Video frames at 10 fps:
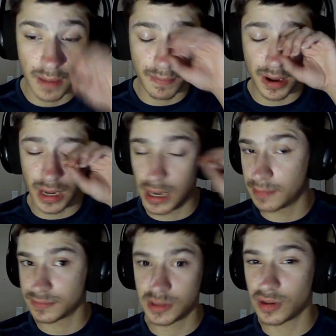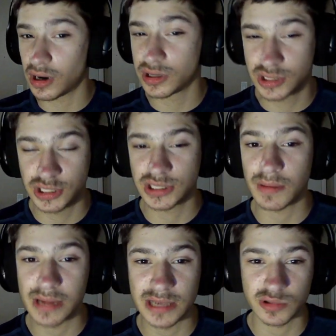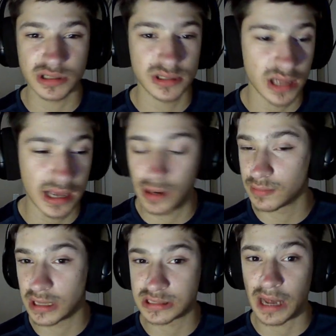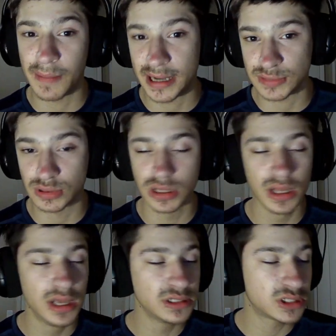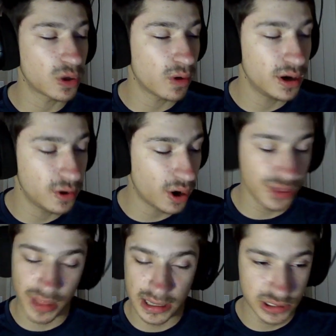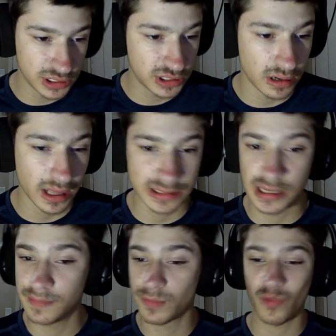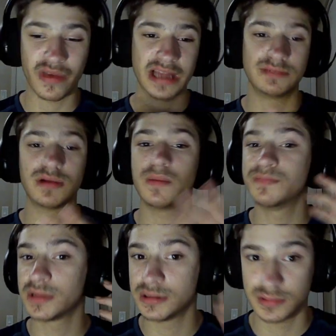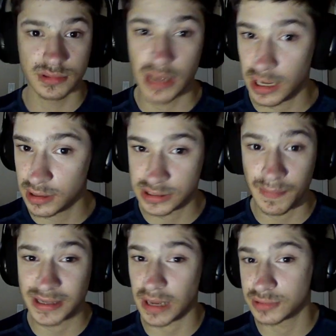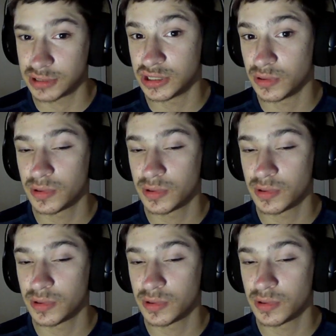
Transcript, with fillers: But there are just some days where I know that's not possible. So other than that, just in general, like I said, notification bell. It is the best option to do.